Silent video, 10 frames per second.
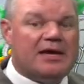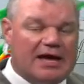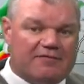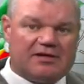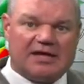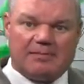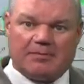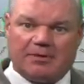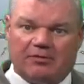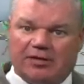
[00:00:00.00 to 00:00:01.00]
have the
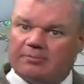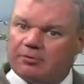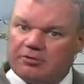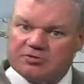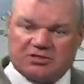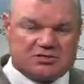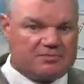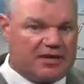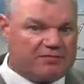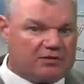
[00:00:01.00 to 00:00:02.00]
capability of producing some
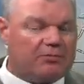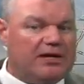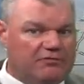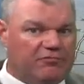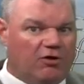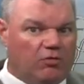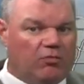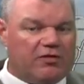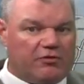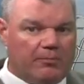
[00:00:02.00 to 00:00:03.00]
heavy rainfall
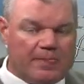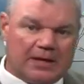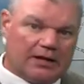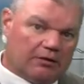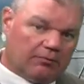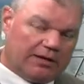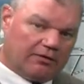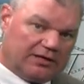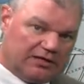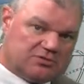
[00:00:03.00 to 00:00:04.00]
with them uh, right
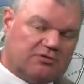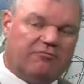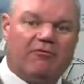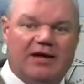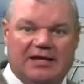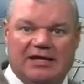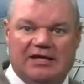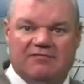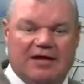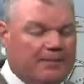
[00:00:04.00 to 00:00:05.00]
on into Friday
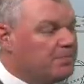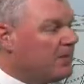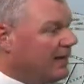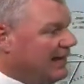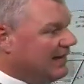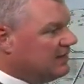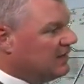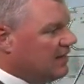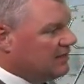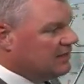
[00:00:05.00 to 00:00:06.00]
evening and night.